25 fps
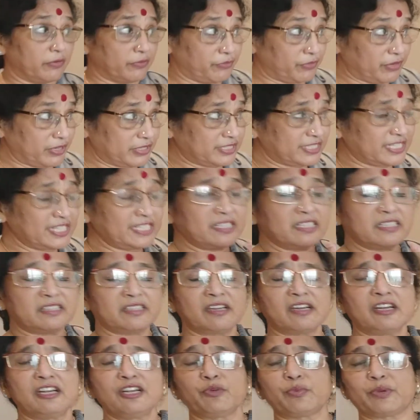see the
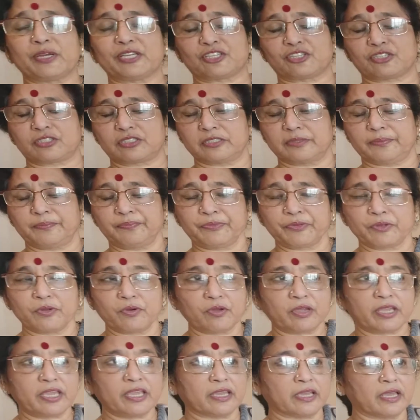third question.
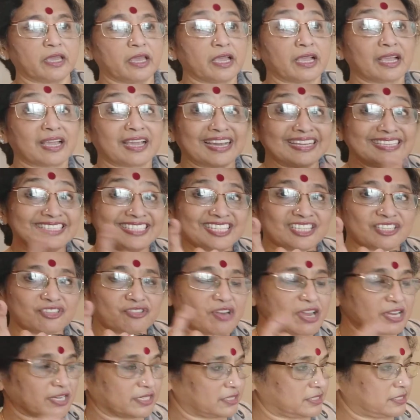Okay.
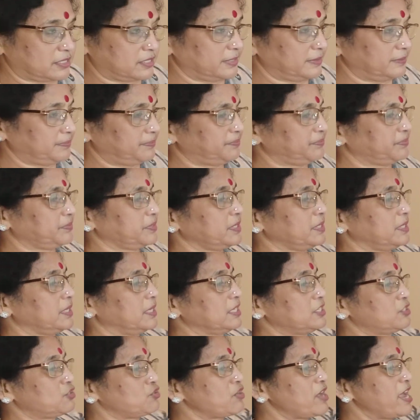Construct
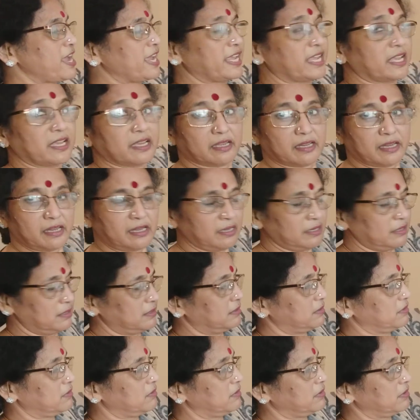a triangle.
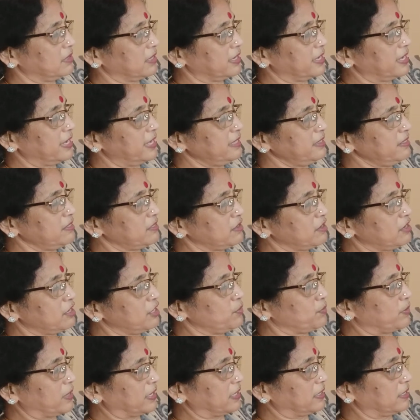Again,
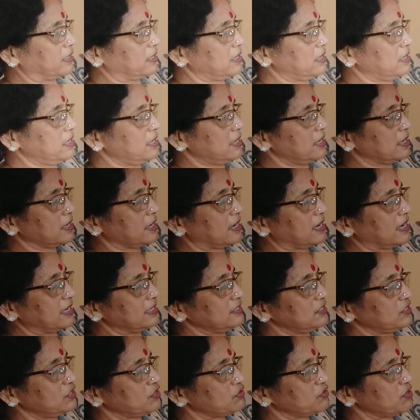third one.
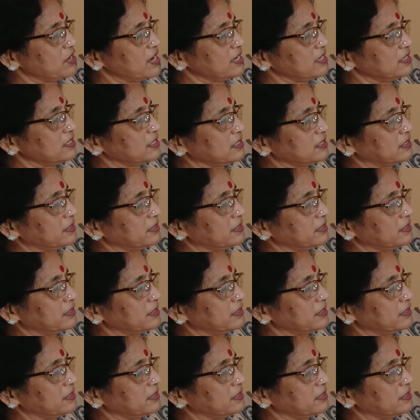Construct